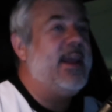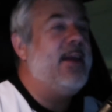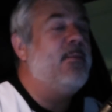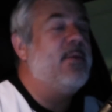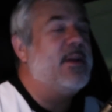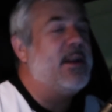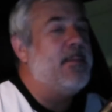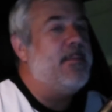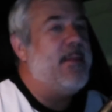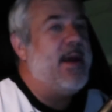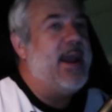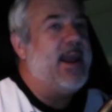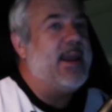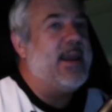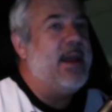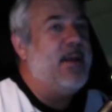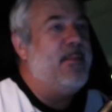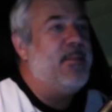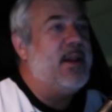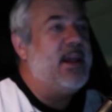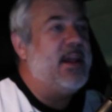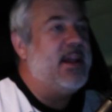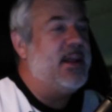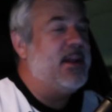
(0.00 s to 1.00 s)
He wanted to make
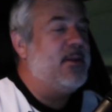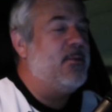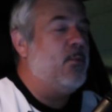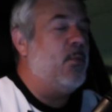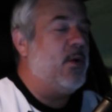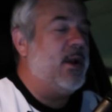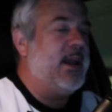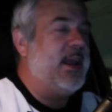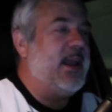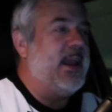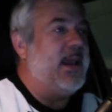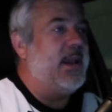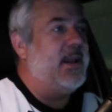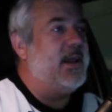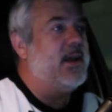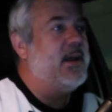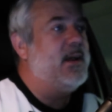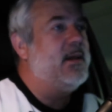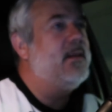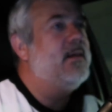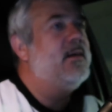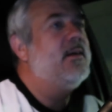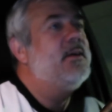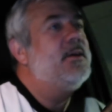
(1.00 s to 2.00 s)
it, but he didn't want to eat
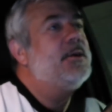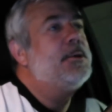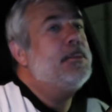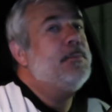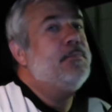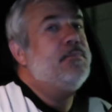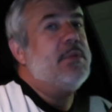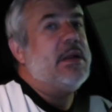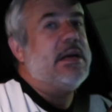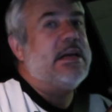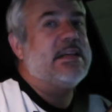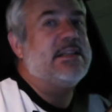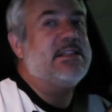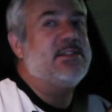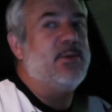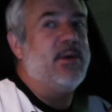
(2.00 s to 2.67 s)
it,